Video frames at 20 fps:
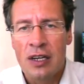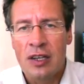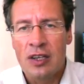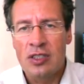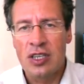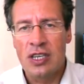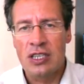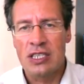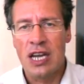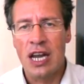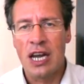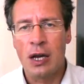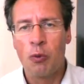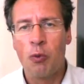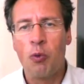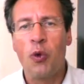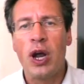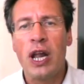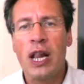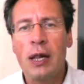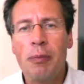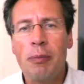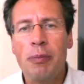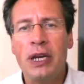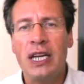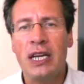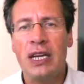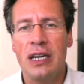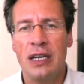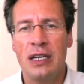The attack will
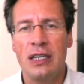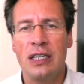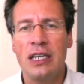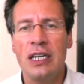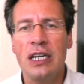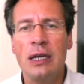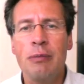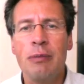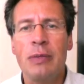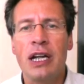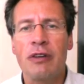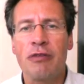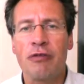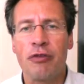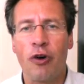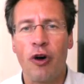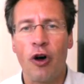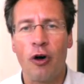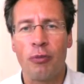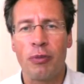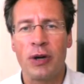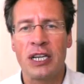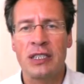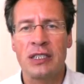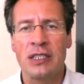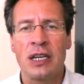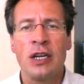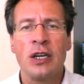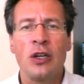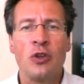be in email format.
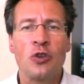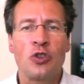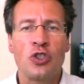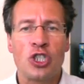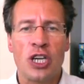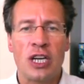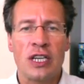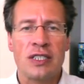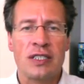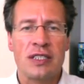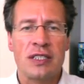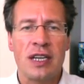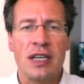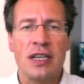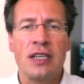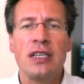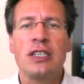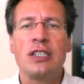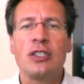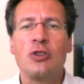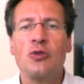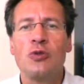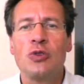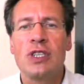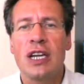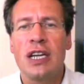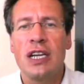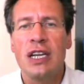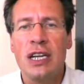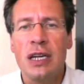You just send it to
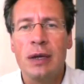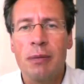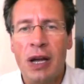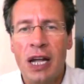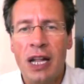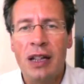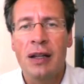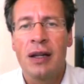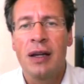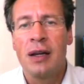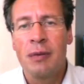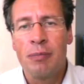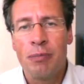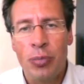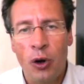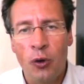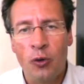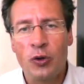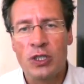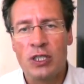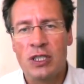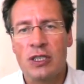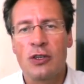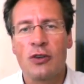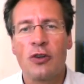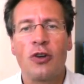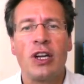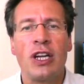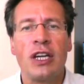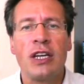the email, post it
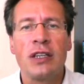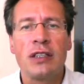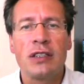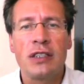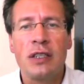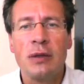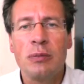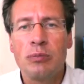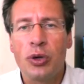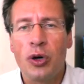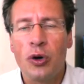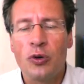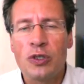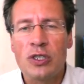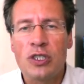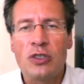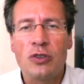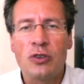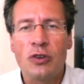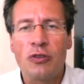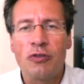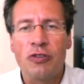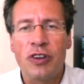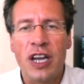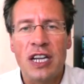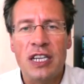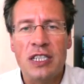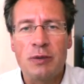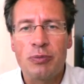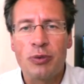on LinkedIn, post it on
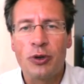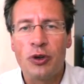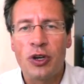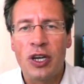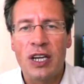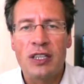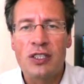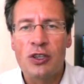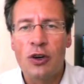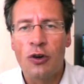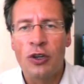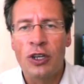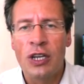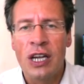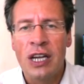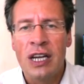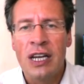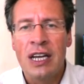Facebook and so on.